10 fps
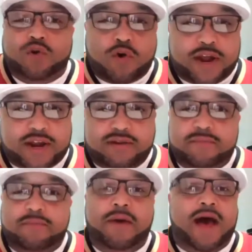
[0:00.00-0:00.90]
I'm
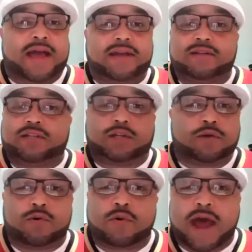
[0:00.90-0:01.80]
joined by
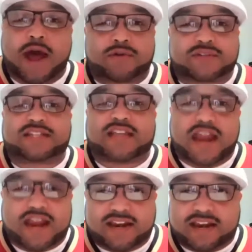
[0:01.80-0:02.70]
two
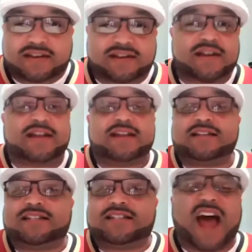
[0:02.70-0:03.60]
outstanding,
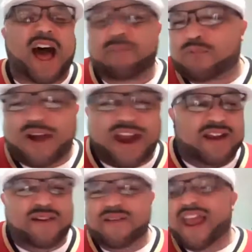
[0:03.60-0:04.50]

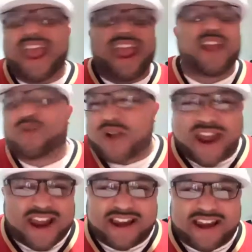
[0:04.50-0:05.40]
top-rate,
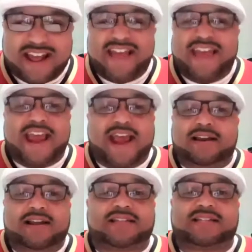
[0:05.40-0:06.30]
A-grade
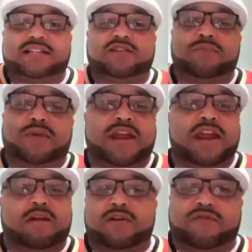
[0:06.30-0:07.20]
analysts that
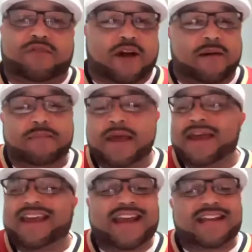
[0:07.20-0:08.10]
you've been hearing
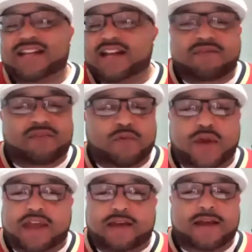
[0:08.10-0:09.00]
from each and
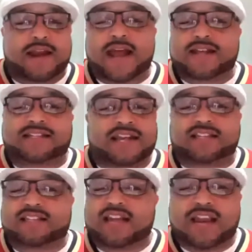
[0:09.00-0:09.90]
every week, and
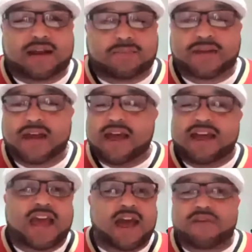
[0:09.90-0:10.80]
that's the esteemed
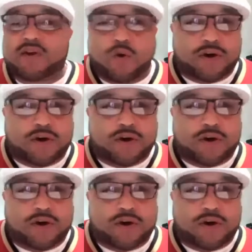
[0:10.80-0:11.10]
Kevin